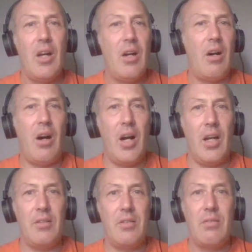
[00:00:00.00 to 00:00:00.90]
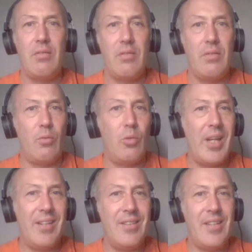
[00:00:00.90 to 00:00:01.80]
on
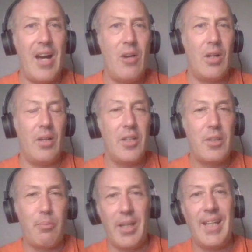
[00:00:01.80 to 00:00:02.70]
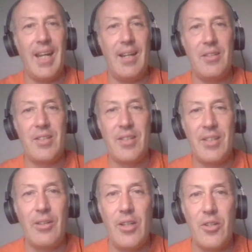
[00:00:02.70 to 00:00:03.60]
written down on this, but again, it's
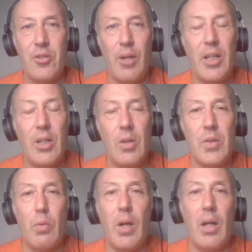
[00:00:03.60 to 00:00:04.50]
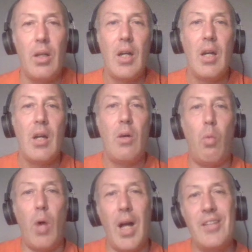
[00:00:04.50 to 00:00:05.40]
Sirius radio as well
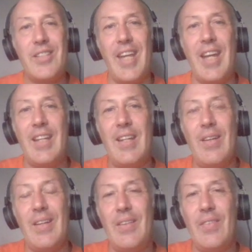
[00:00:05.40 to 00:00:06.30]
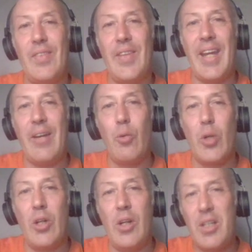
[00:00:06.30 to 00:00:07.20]
was that they were
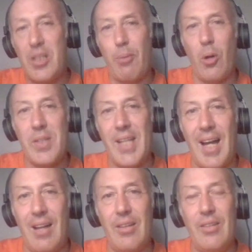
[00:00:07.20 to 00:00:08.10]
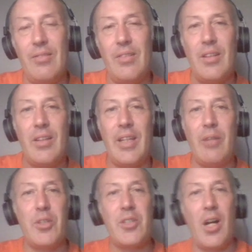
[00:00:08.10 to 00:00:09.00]
going to expose Allen. He
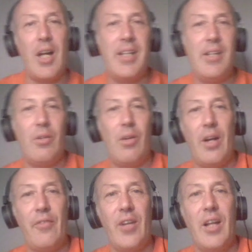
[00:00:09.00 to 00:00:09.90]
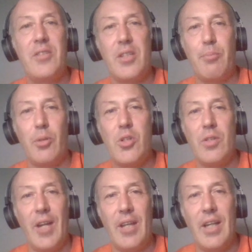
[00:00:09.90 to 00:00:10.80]
was talking to Ron Francis,
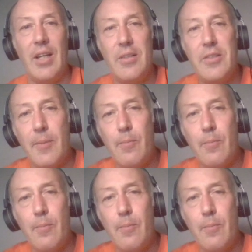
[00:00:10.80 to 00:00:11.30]
Bergevin, that is.